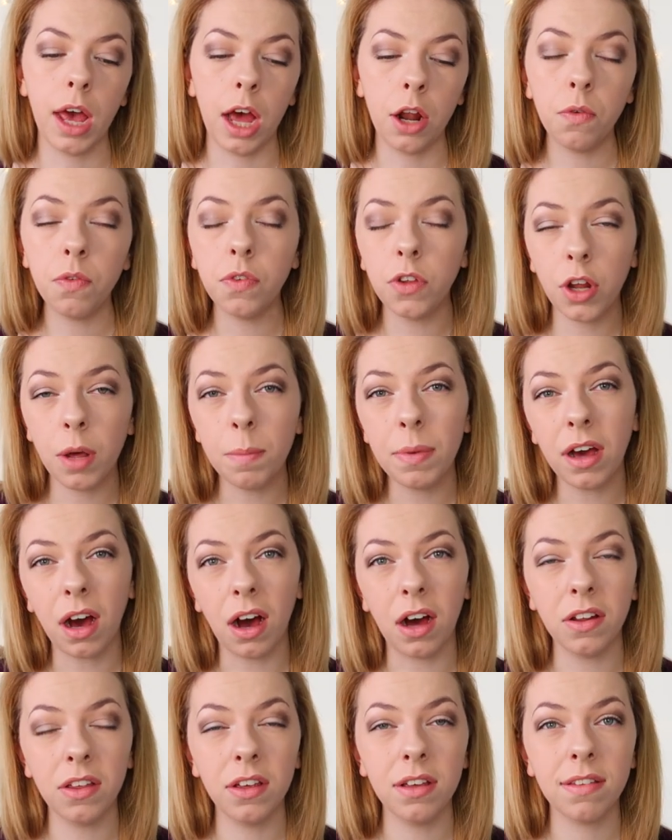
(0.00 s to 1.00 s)
And obviously, don't be
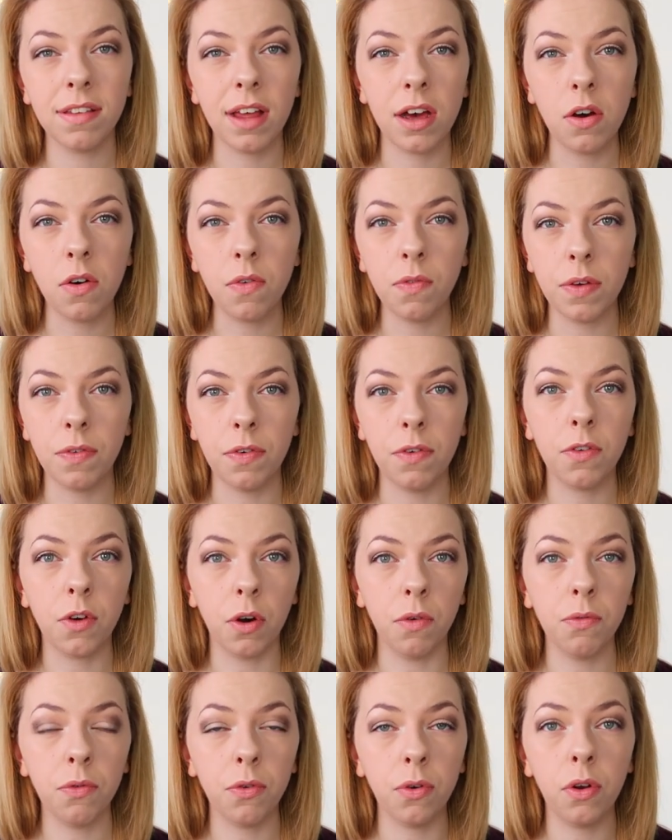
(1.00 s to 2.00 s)
hard on yourself if you've
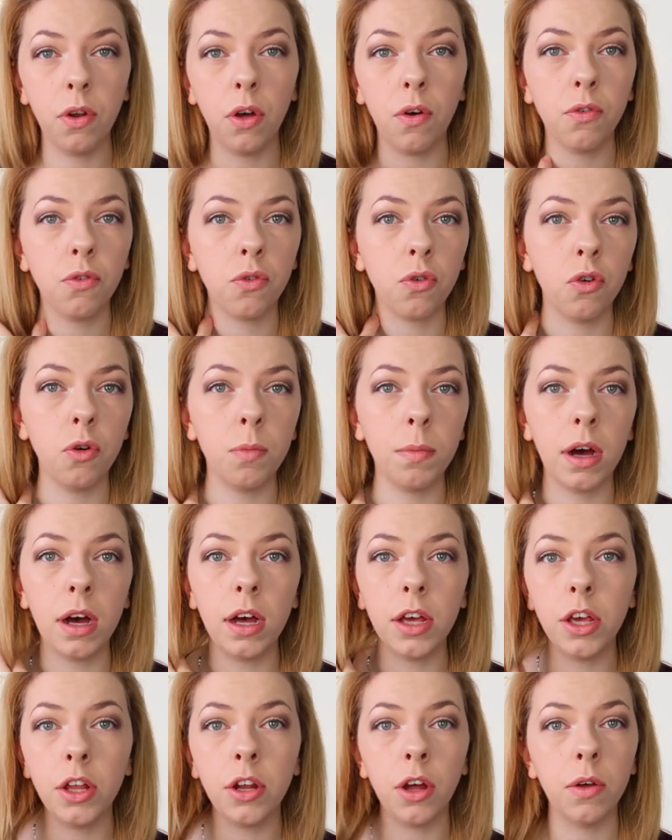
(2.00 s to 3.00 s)
gone through a lot of
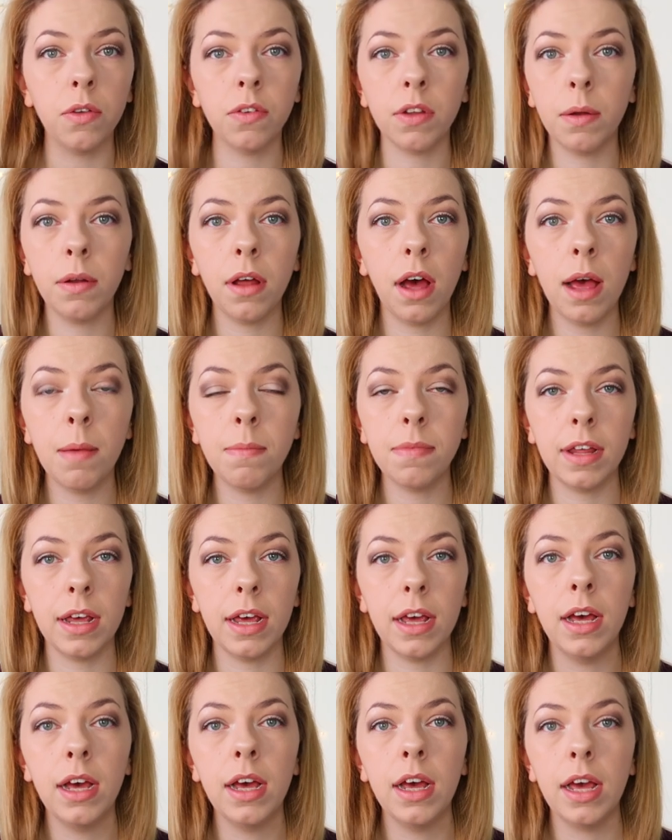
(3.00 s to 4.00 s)
trauma. You know, sometimes
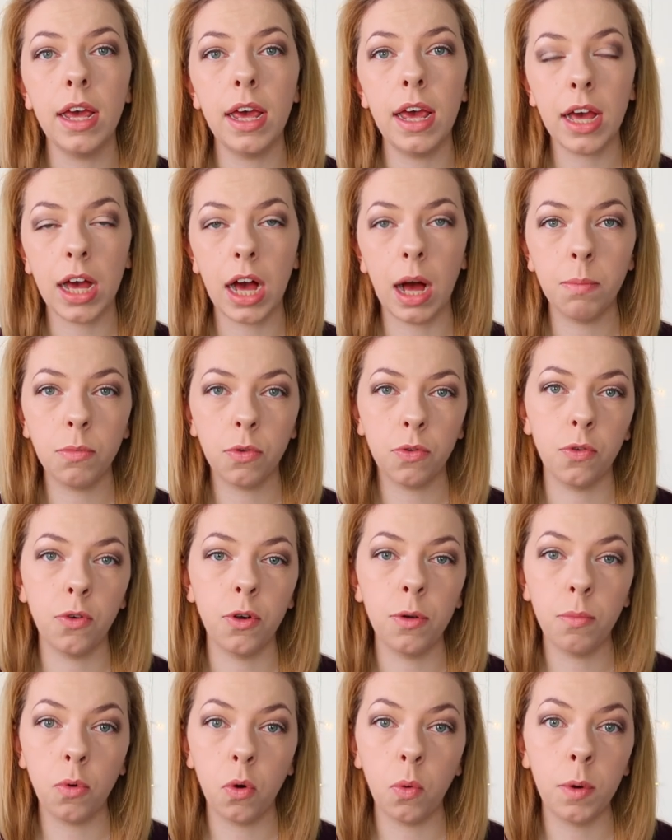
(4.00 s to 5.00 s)
it it comes
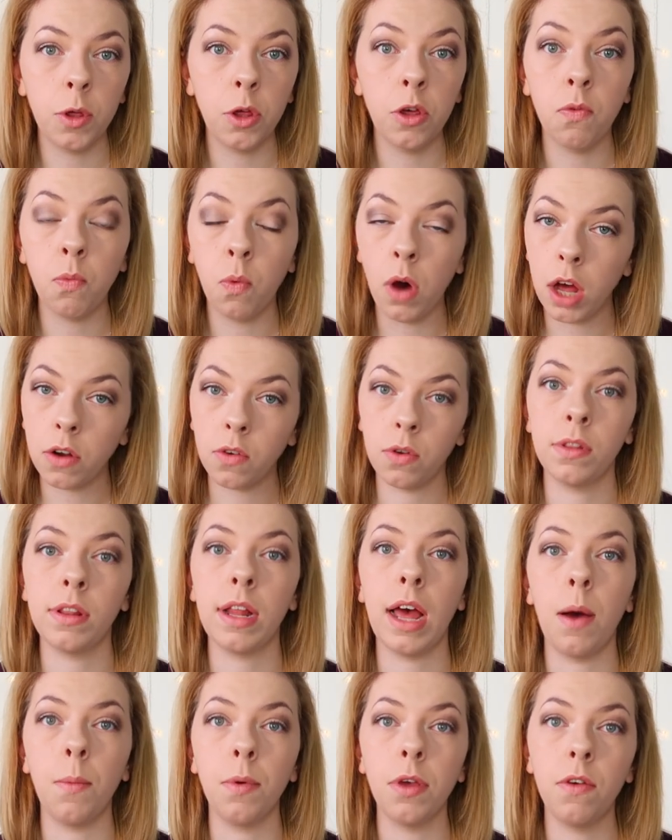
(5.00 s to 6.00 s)
through more when you've worked on
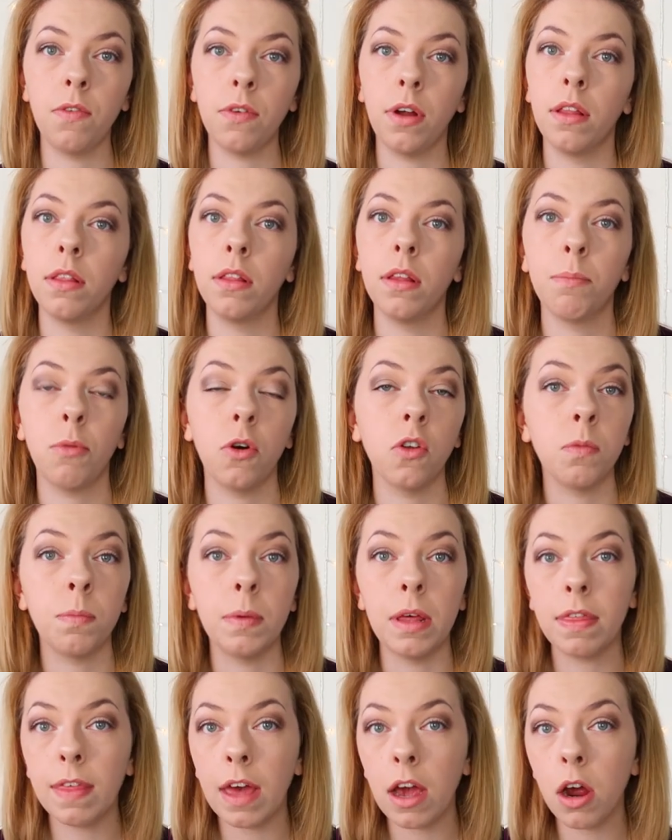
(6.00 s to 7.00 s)
that, when you've done
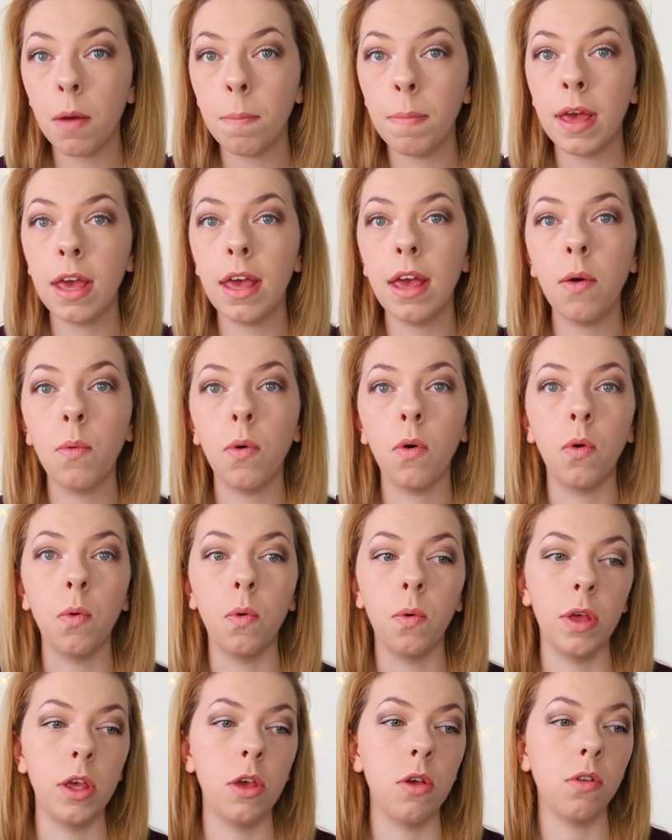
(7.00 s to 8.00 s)
possibly therapy
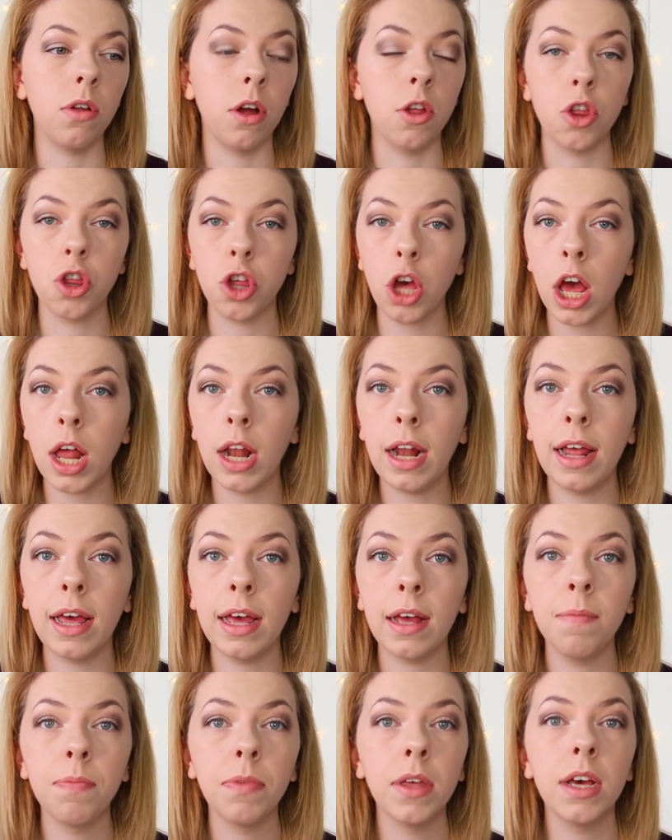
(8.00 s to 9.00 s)
or when you've done
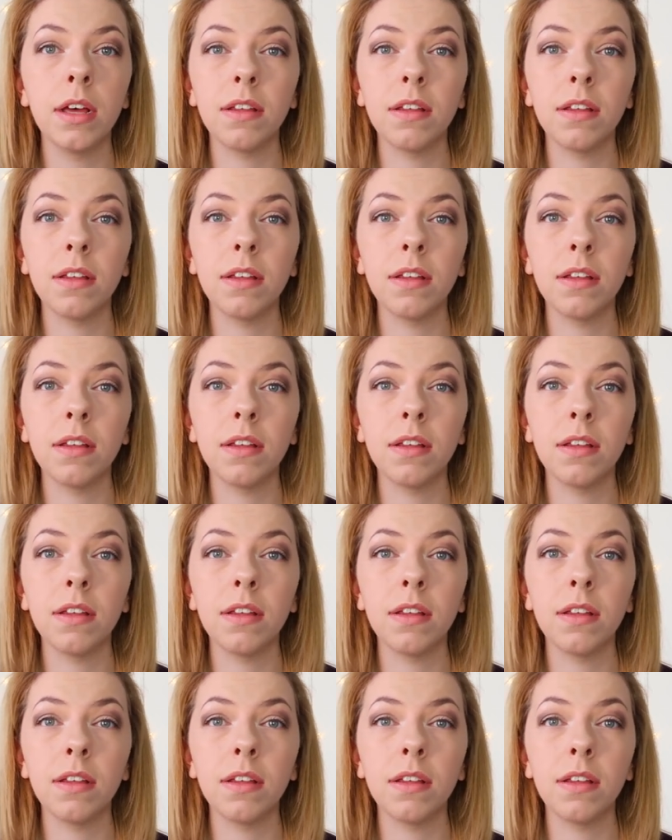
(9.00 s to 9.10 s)
journaling.